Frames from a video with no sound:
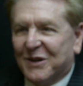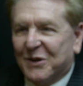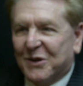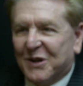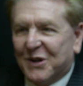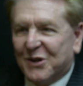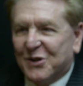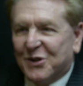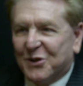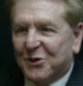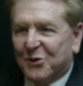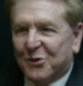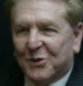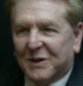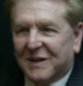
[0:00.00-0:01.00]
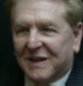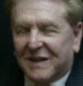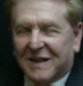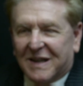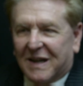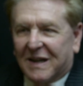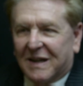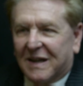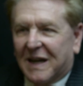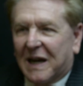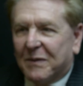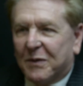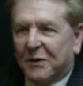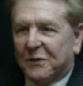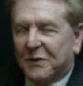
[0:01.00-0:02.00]
Did you
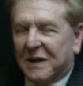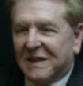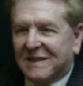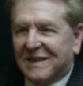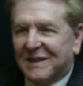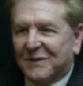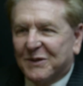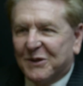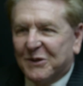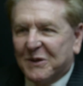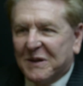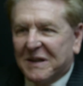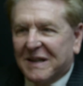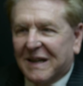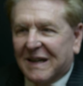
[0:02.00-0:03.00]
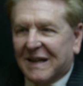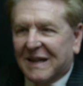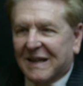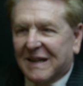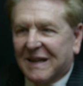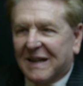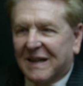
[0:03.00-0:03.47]
have a facelift or anything like that?